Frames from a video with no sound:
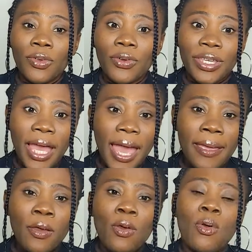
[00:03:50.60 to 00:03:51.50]

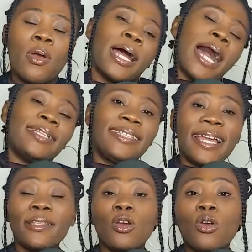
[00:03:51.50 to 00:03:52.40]
Okay? And
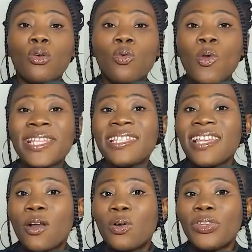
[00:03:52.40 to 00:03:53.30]
then waiting
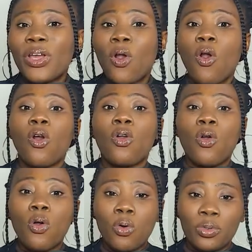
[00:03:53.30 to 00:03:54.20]
they call
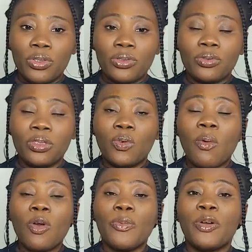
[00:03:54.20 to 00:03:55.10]
code. The
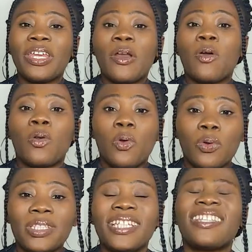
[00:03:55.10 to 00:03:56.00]
one where they call
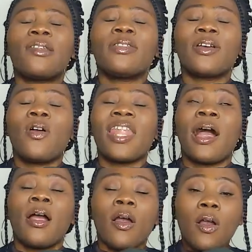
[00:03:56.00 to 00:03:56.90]
code. Italo they call it
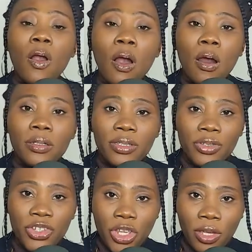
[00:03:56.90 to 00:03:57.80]

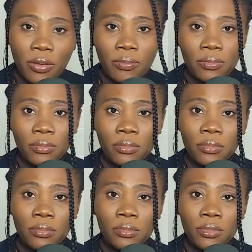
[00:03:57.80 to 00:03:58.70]
codice.
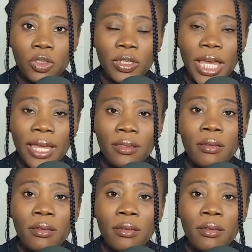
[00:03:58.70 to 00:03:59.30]
Okay?